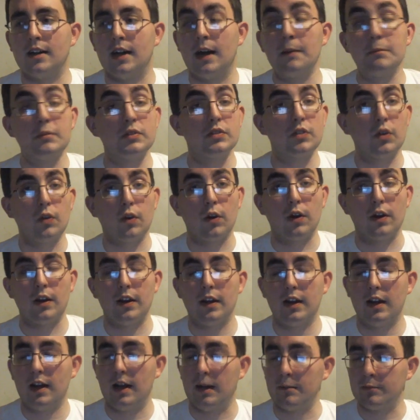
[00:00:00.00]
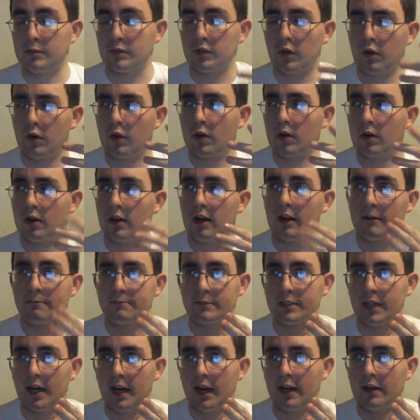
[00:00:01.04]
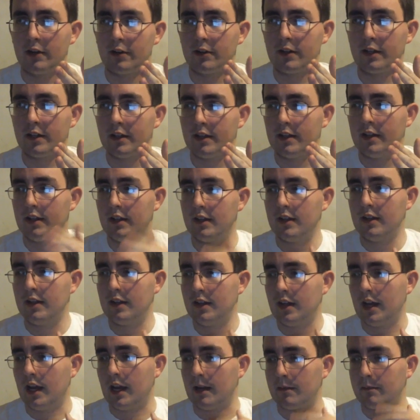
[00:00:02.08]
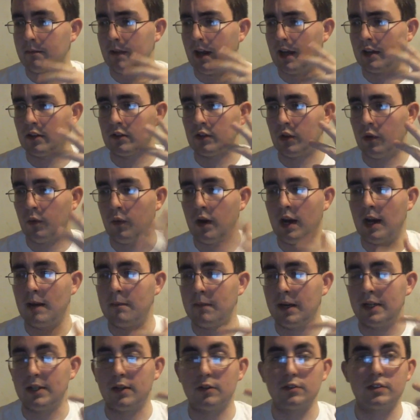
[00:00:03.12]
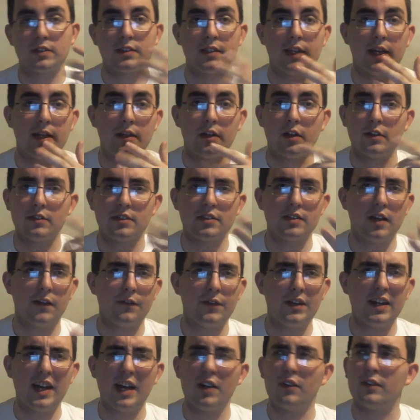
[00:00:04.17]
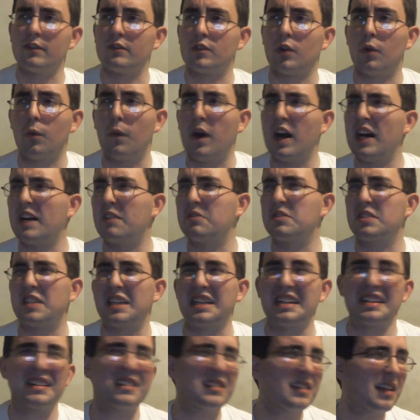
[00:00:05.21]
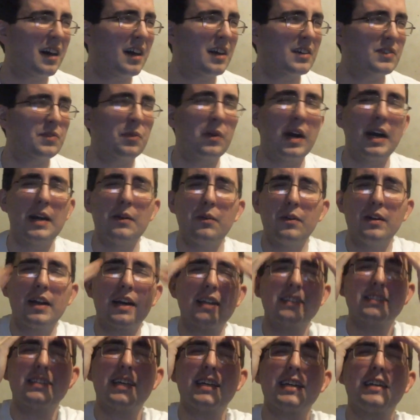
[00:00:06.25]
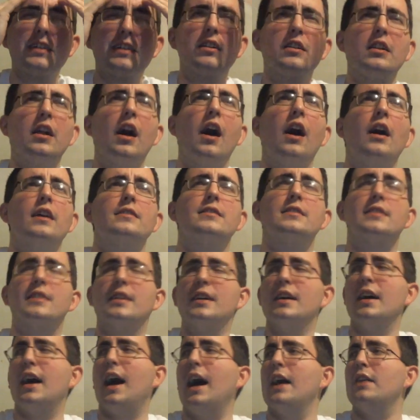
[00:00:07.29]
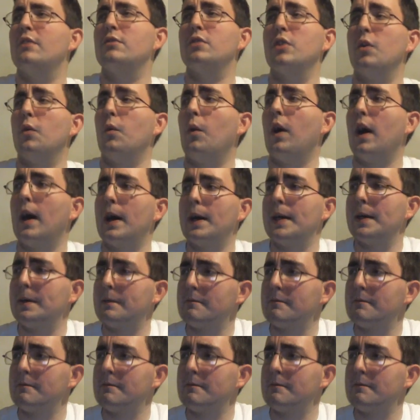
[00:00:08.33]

I'm sore. I'm sore. I'm tired. And I don't know why my nose is getting all stuffy. I don't even know why I'm saying clogged. Why would I say clogged? I don't know why.